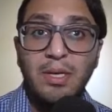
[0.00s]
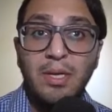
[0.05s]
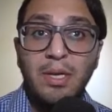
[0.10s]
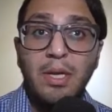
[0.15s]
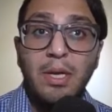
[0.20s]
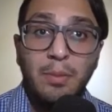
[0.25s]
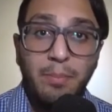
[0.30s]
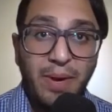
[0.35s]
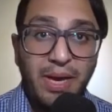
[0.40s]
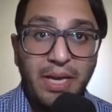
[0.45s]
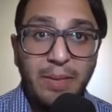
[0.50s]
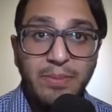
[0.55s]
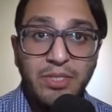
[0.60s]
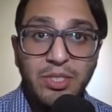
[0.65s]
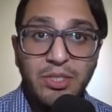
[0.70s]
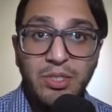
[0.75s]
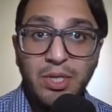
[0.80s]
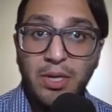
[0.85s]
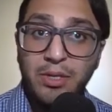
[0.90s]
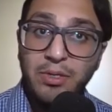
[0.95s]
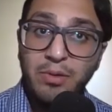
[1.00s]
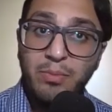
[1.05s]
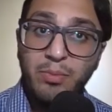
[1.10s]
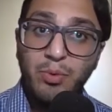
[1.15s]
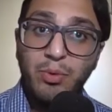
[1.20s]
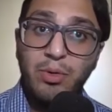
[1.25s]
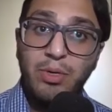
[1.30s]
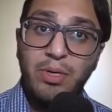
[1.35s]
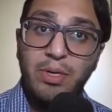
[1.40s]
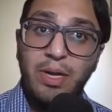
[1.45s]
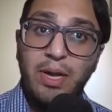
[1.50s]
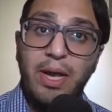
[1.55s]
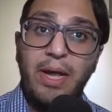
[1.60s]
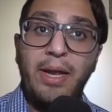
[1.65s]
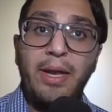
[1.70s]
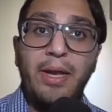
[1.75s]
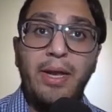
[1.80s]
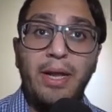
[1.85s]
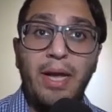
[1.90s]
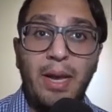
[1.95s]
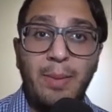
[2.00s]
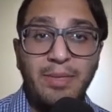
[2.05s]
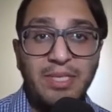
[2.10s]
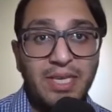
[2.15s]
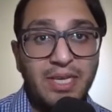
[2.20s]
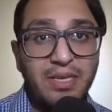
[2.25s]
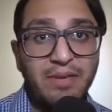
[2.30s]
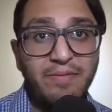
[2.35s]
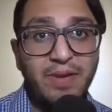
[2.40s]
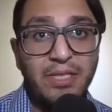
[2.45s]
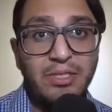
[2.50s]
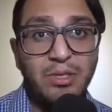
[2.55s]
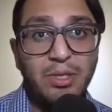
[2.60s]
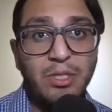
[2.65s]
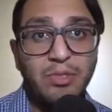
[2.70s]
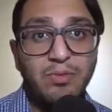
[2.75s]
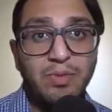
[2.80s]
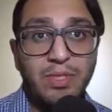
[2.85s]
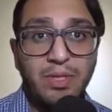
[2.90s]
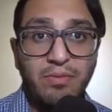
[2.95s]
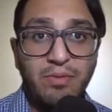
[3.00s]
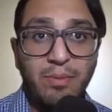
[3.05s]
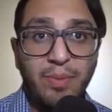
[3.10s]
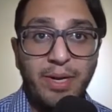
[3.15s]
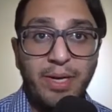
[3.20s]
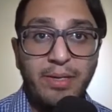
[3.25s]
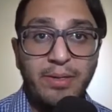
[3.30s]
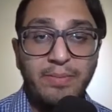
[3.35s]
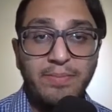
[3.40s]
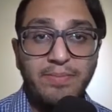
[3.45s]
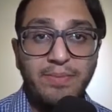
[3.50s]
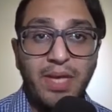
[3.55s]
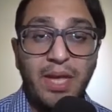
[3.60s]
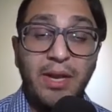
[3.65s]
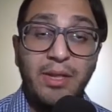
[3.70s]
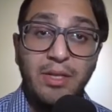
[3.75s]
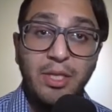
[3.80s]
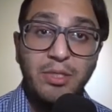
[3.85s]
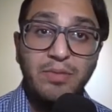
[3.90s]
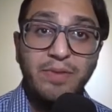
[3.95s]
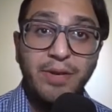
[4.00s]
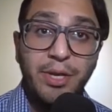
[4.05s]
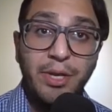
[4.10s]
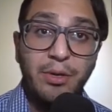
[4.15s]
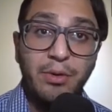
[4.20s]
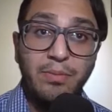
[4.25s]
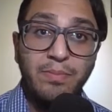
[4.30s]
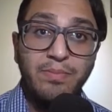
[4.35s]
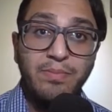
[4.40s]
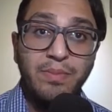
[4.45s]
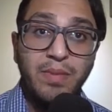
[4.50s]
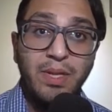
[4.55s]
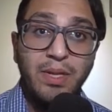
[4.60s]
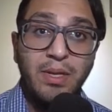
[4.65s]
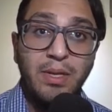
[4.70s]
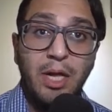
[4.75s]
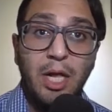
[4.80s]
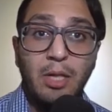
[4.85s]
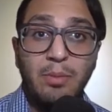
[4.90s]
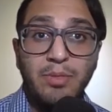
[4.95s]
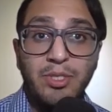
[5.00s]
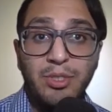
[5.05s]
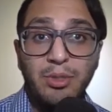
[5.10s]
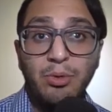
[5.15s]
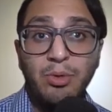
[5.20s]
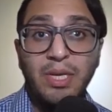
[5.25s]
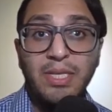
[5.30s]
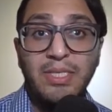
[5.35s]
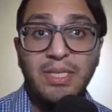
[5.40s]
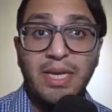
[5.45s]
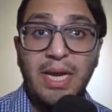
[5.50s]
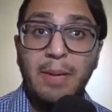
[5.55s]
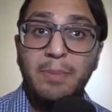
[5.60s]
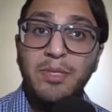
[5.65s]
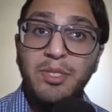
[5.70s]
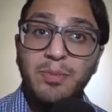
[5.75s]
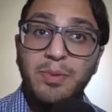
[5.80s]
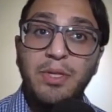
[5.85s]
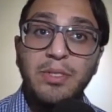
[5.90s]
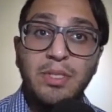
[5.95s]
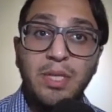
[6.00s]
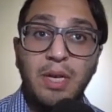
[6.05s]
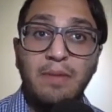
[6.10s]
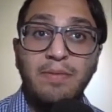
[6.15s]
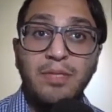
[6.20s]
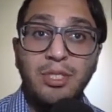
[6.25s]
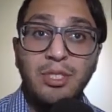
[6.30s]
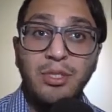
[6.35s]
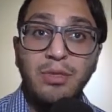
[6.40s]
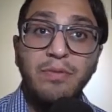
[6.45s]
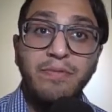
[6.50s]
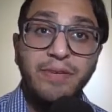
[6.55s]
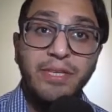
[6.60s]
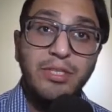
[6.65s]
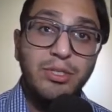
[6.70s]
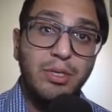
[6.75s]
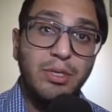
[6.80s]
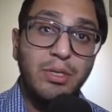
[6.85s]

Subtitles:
My name is Ishan Kapoor and I'm a tech evangelist with Riverbed, and in this video, I'll be showcasing AppResponse 11's new feature